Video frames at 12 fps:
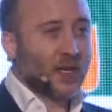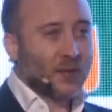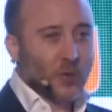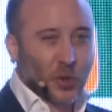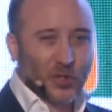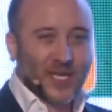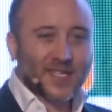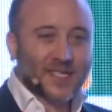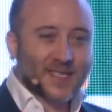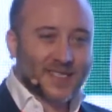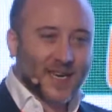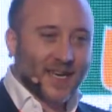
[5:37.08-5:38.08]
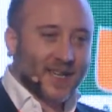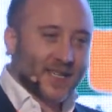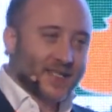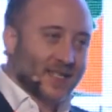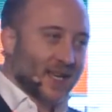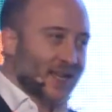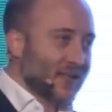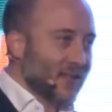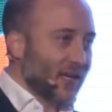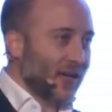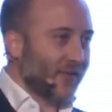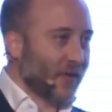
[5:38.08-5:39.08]
Because there's a say that says,
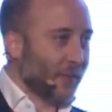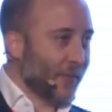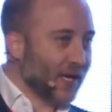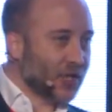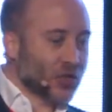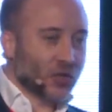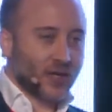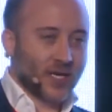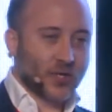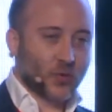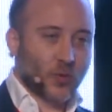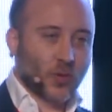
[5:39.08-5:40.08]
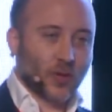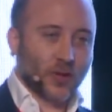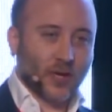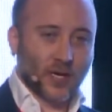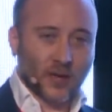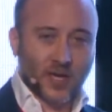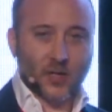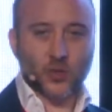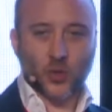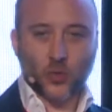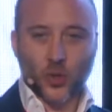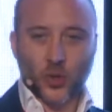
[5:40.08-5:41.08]
if a picture is worth
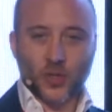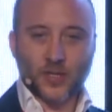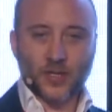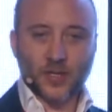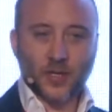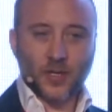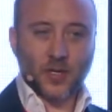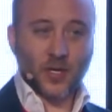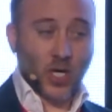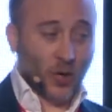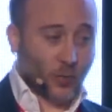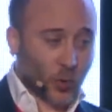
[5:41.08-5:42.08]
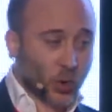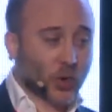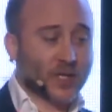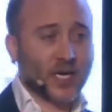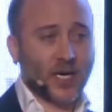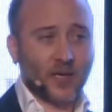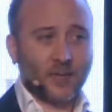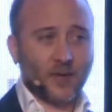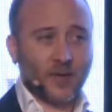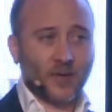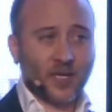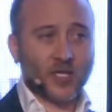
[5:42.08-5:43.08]
1,000 words, a prototype
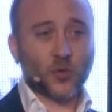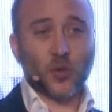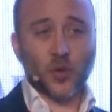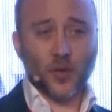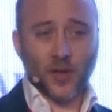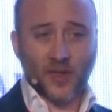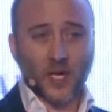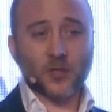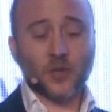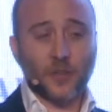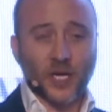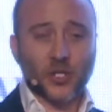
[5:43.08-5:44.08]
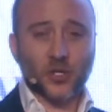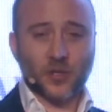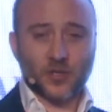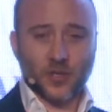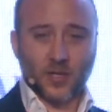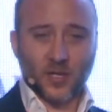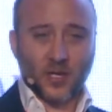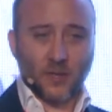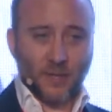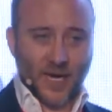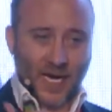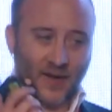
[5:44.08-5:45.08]
is worth 1,000 pictures.
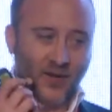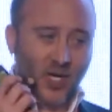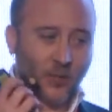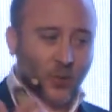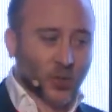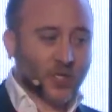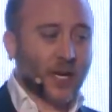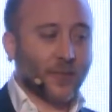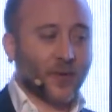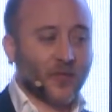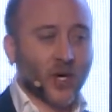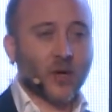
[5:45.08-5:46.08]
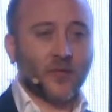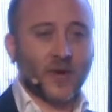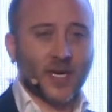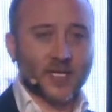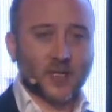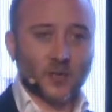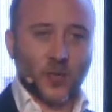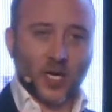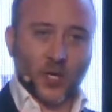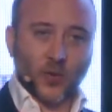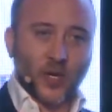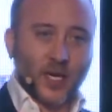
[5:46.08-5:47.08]
By having a prototype in front of us, we
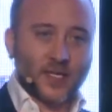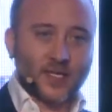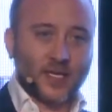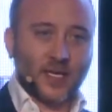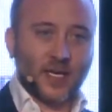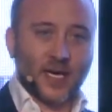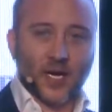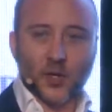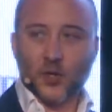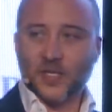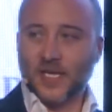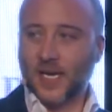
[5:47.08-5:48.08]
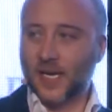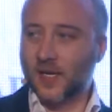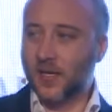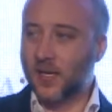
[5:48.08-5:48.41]
can really see and understand